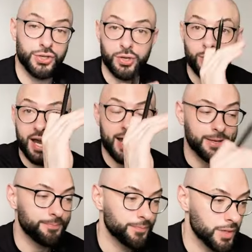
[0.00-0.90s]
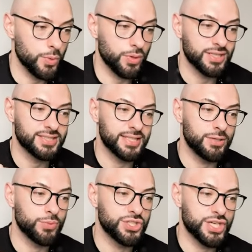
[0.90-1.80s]
a new high. We want to
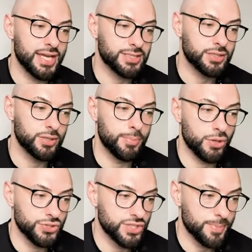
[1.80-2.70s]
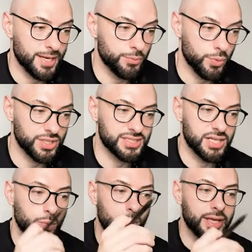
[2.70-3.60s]
see it reject the Bollinger Band. We want to
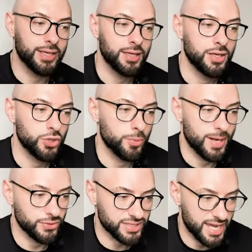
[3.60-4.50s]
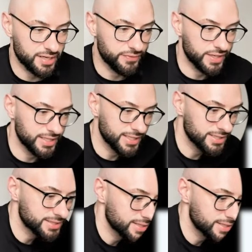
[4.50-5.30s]
see a wick come outside of it, and you can